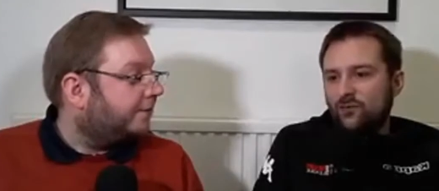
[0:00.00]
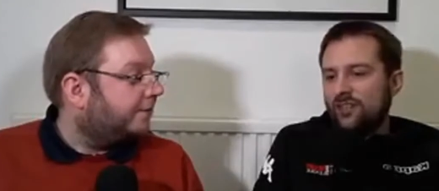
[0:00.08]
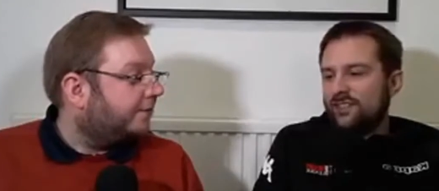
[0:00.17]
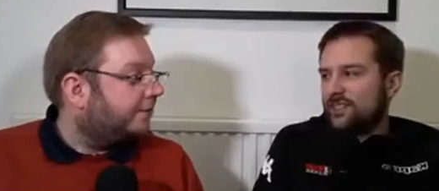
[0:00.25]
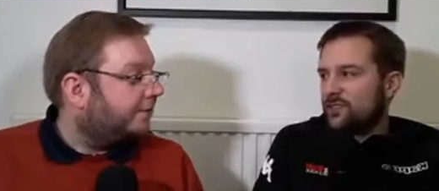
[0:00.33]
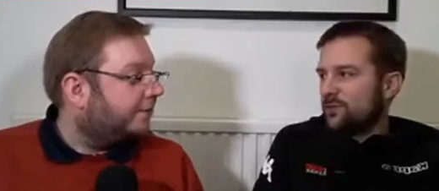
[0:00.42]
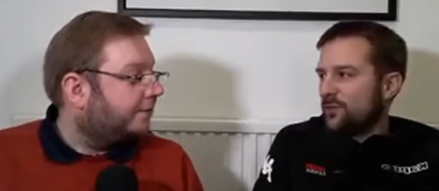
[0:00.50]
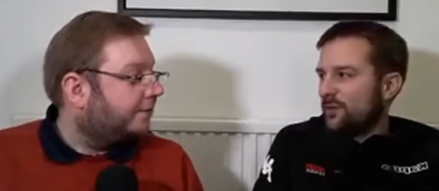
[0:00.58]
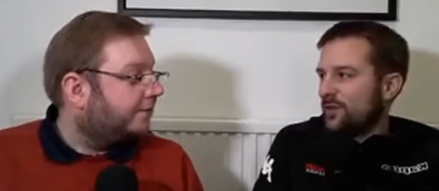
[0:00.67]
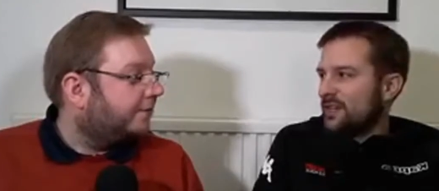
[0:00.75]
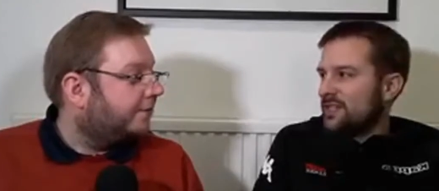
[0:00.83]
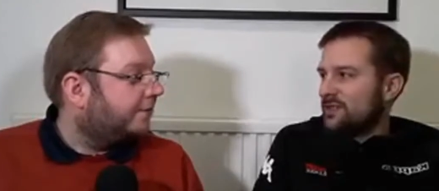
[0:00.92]

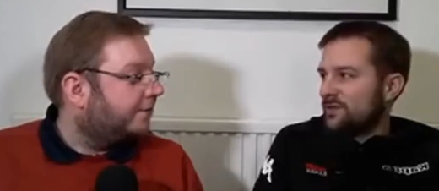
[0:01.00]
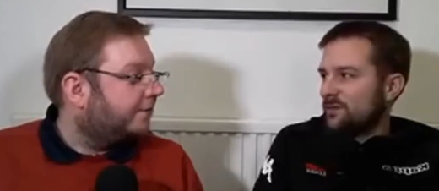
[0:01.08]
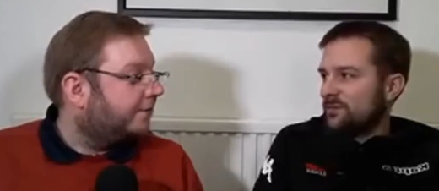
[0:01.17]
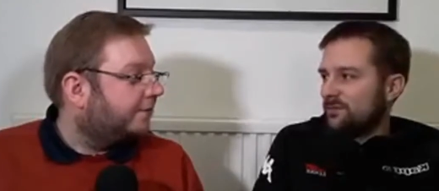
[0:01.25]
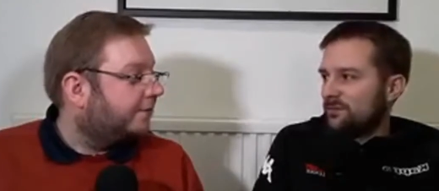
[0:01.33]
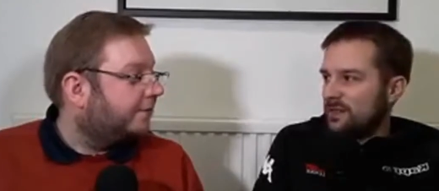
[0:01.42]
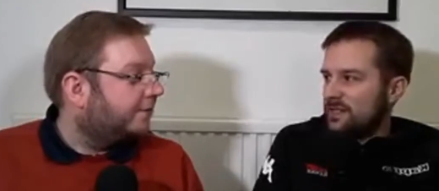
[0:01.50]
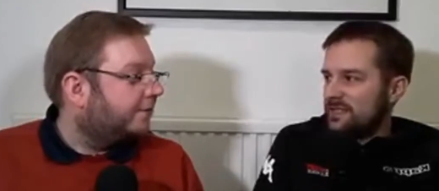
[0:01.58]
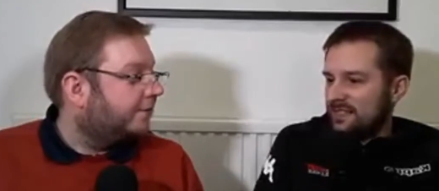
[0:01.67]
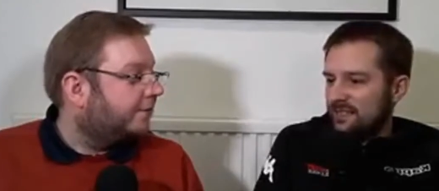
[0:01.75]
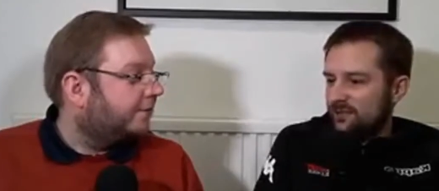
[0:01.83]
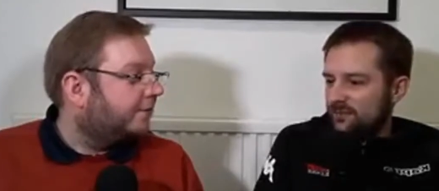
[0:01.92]
Speaker 1: transition phase from
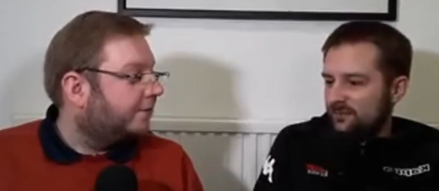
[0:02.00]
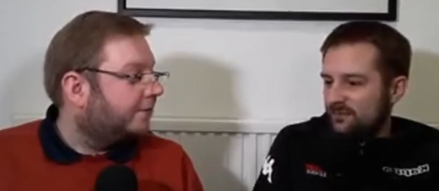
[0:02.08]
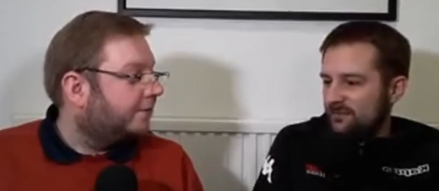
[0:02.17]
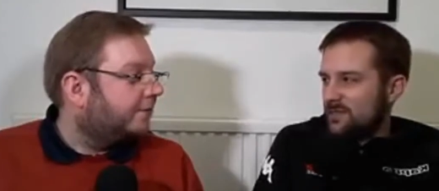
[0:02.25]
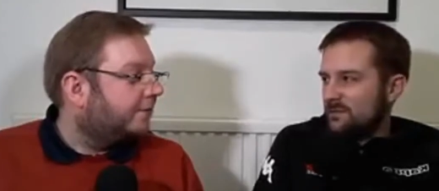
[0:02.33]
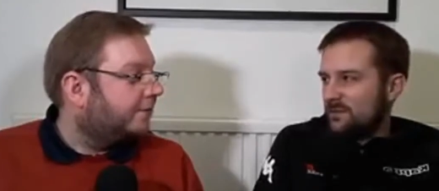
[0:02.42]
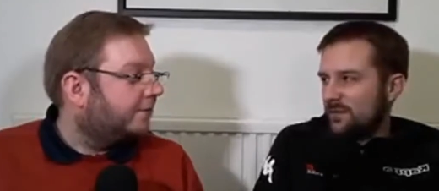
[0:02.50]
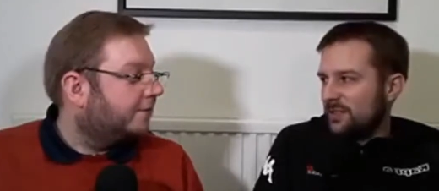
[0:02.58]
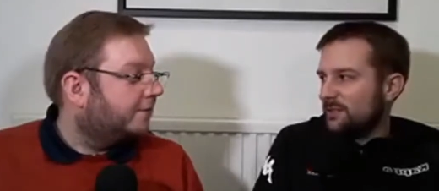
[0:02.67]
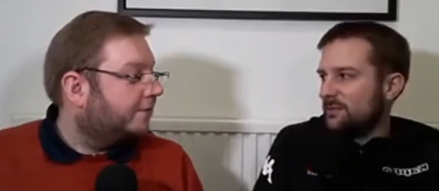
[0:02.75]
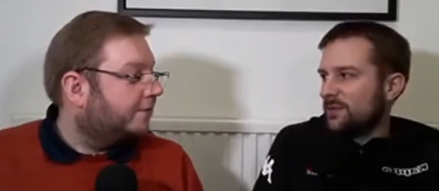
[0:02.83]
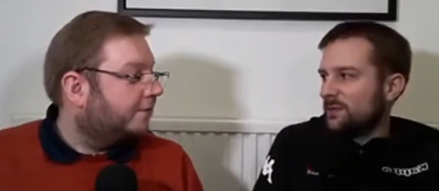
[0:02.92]
phasing out
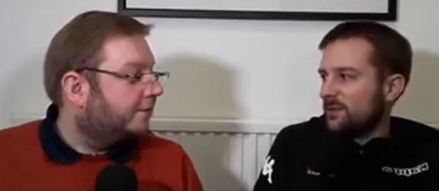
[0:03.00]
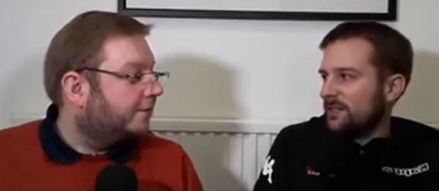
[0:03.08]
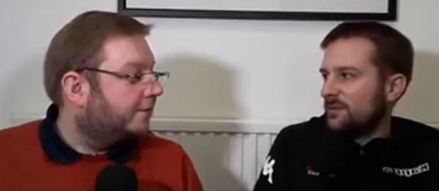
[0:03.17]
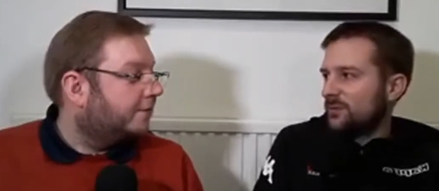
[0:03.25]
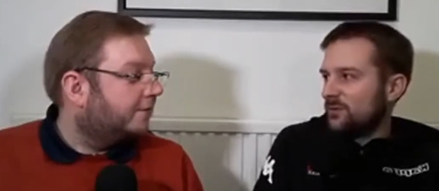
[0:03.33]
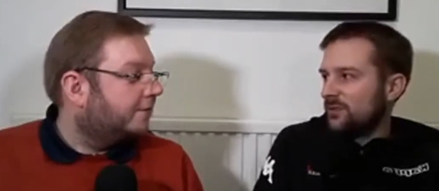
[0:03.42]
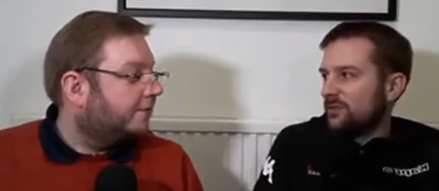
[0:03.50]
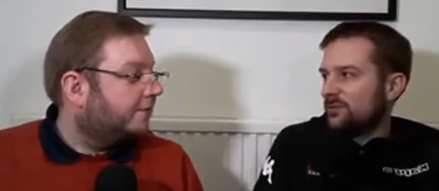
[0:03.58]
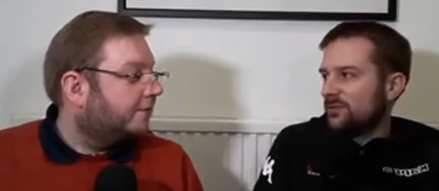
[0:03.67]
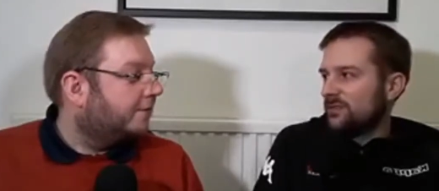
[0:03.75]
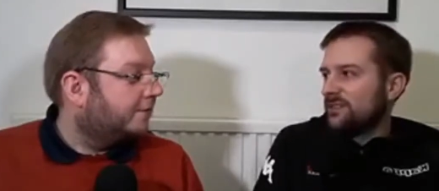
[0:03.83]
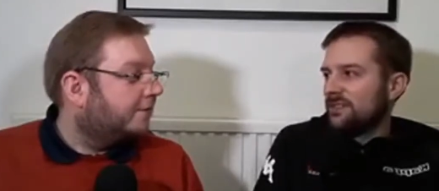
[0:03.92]
Sinfield, McGuire,
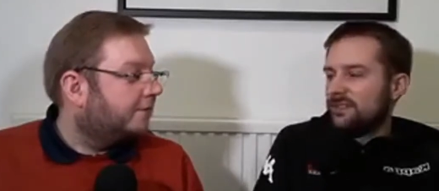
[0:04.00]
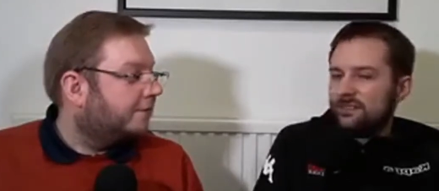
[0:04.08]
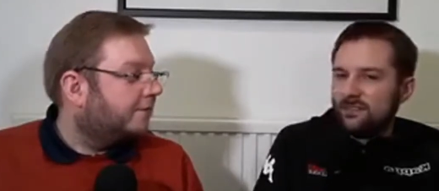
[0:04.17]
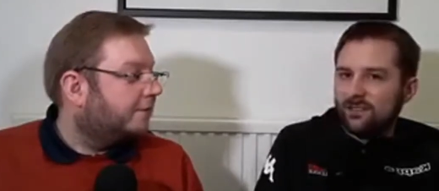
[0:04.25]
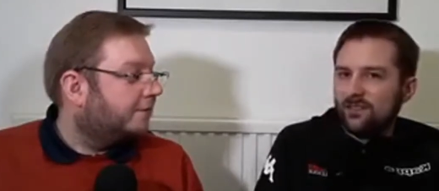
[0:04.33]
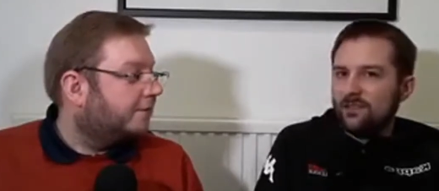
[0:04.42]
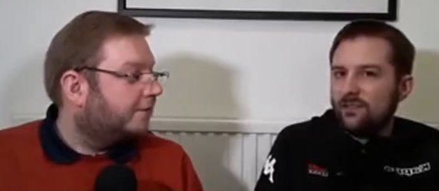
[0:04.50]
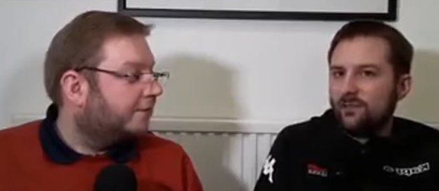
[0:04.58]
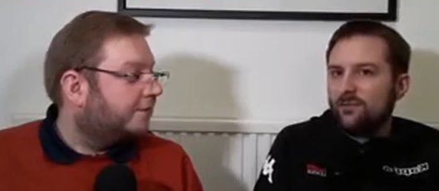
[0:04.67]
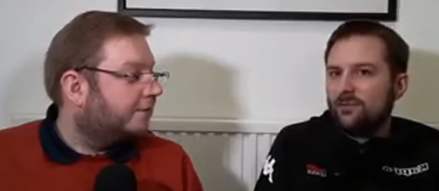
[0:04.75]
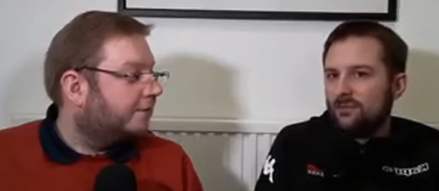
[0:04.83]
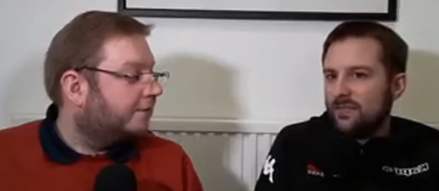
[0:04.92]
Burrow to the
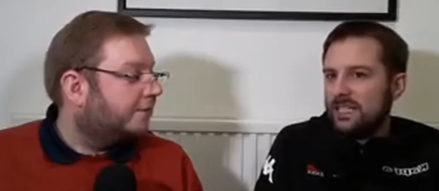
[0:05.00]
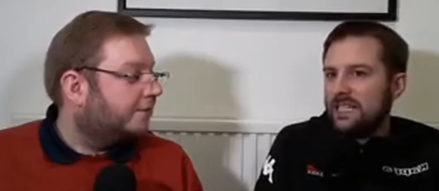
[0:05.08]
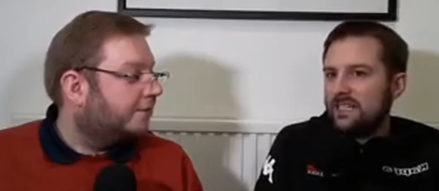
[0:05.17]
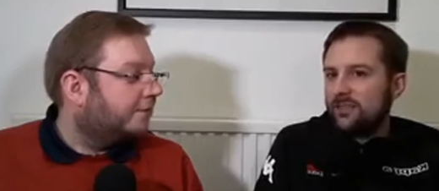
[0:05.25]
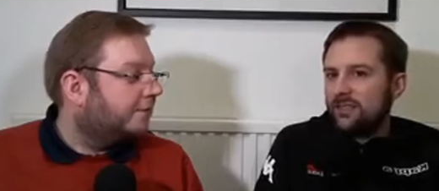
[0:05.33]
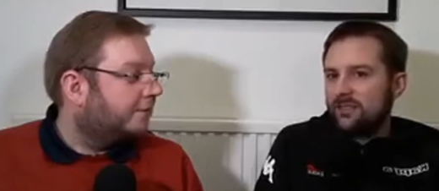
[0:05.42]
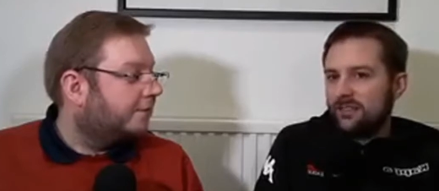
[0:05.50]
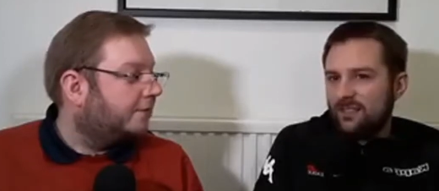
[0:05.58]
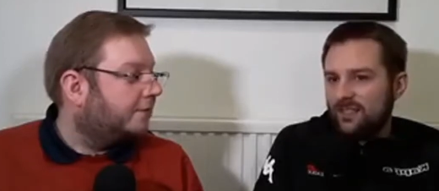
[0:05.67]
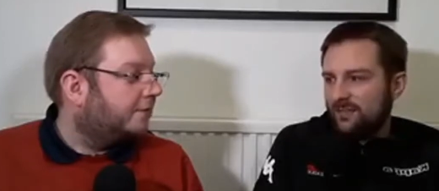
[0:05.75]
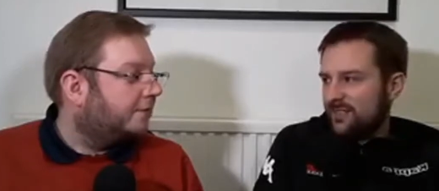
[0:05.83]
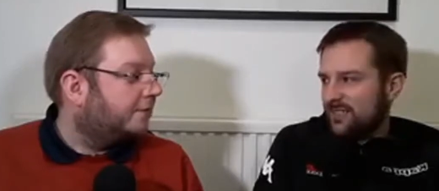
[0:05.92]
new era,
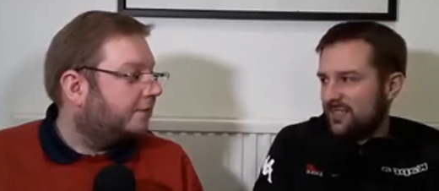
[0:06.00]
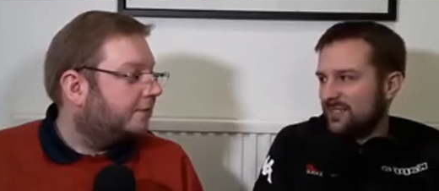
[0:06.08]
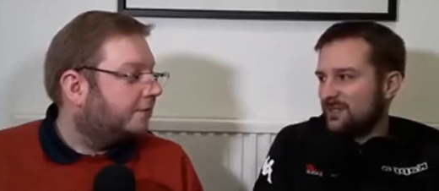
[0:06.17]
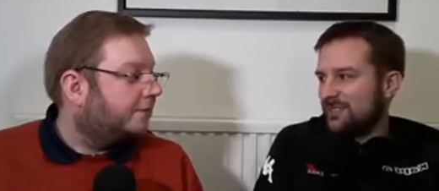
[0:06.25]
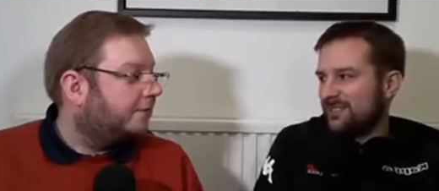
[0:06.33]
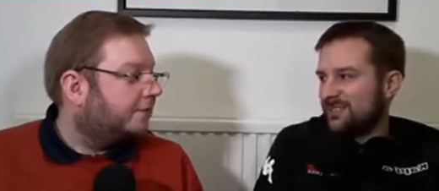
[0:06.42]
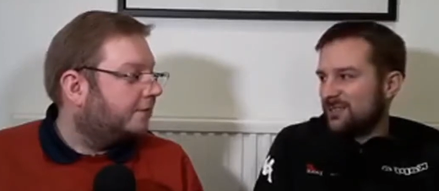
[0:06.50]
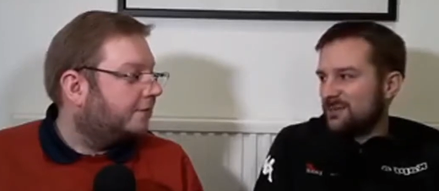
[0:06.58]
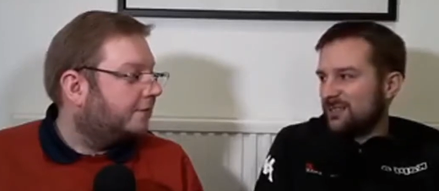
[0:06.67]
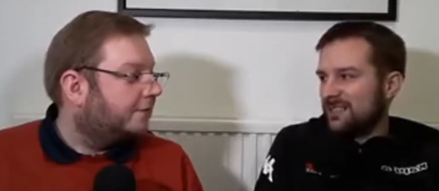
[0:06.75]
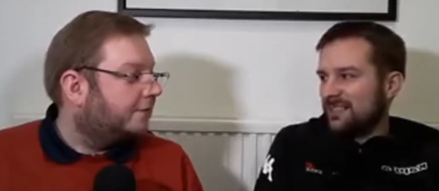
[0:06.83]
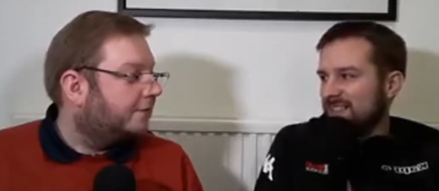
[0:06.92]
and obviously still winning
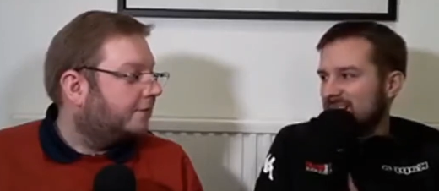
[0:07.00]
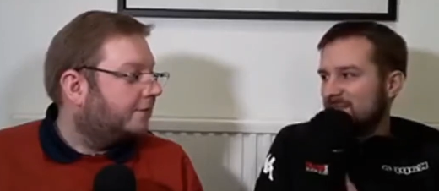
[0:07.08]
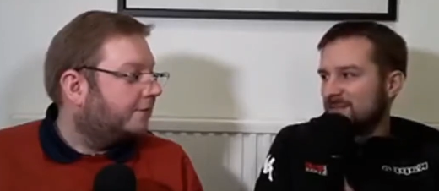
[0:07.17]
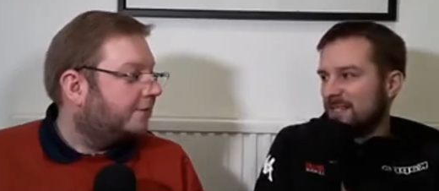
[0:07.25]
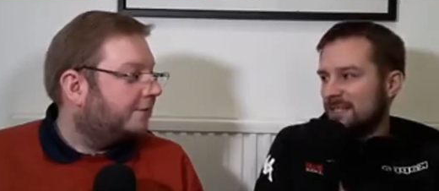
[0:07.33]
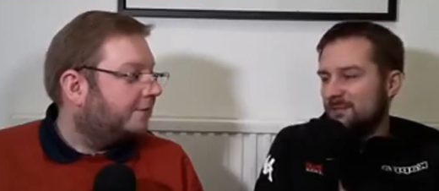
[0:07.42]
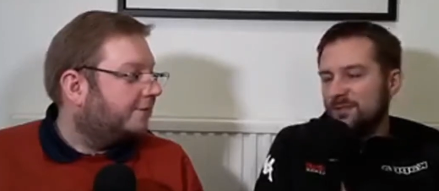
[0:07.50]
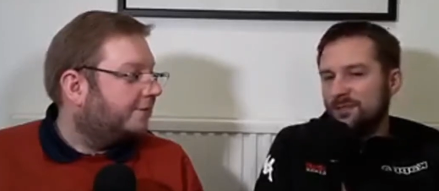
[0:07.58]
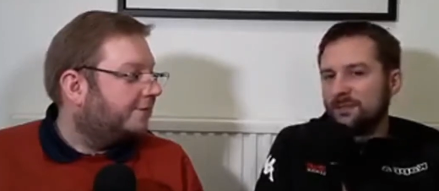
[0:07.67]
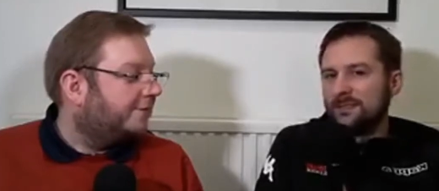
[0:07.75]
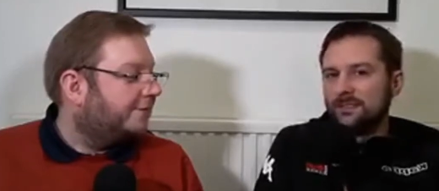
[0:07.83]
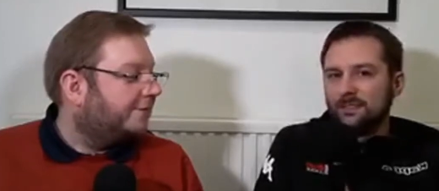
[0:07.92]
Super League at the same time.
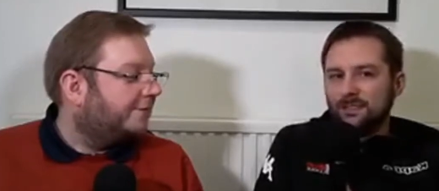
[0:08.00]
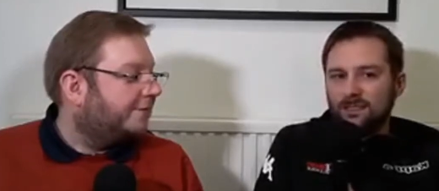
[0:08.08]
So.